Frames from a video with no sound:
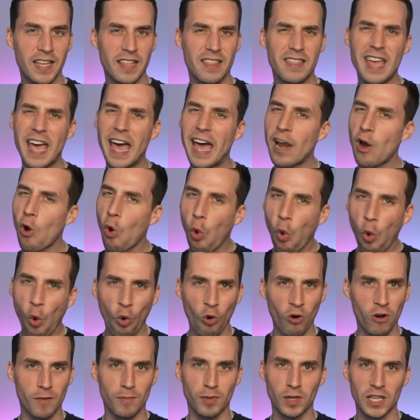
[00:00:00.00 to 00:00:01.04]
That
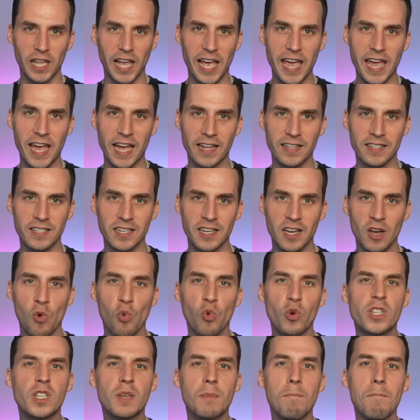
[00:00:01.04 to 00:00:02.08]
horrible aunt
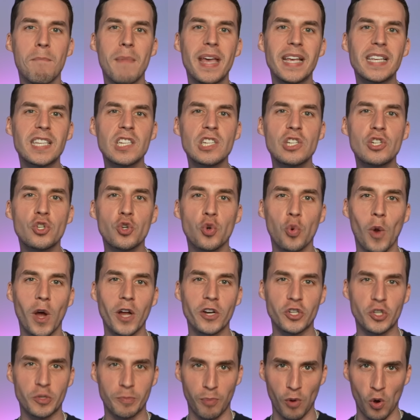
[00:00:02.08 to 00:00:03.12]
was Miss
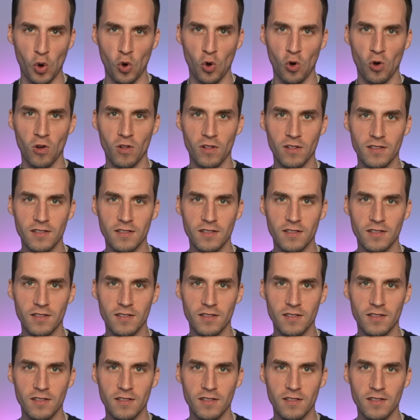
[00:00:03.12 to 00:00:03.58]
Trunchbull.